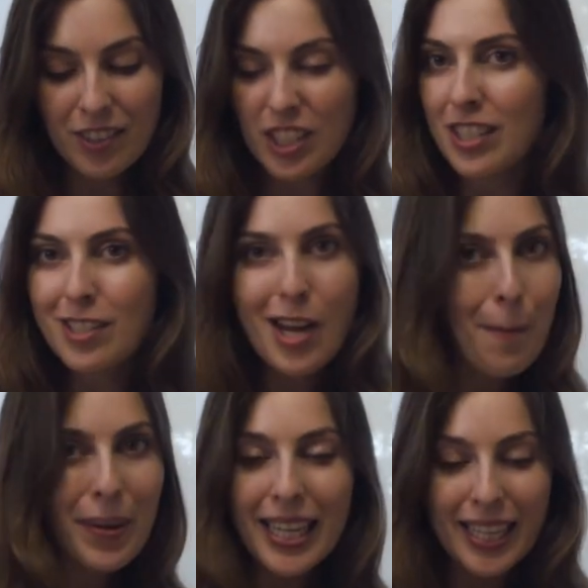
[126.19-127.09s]
Just
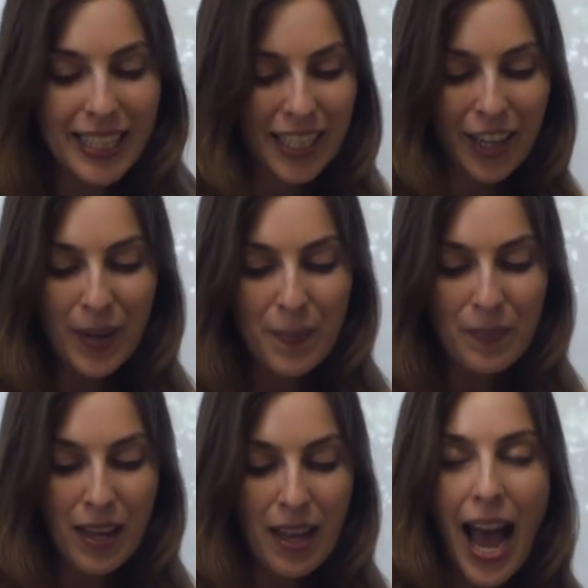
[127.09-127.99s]
dump it in here.
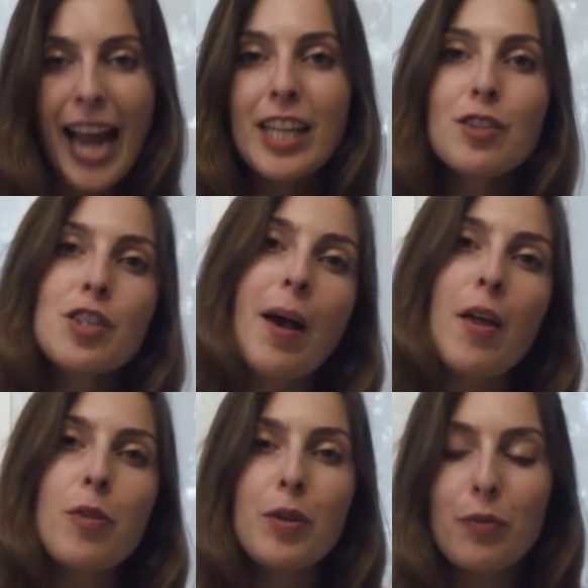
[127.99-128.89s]
I used
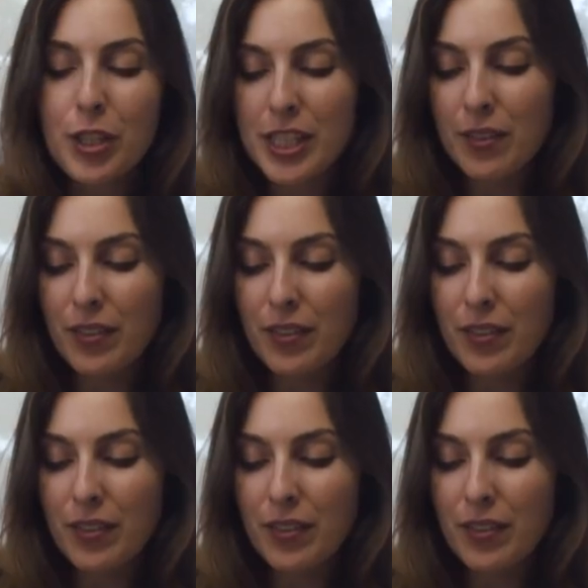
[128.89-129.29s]
about 3/4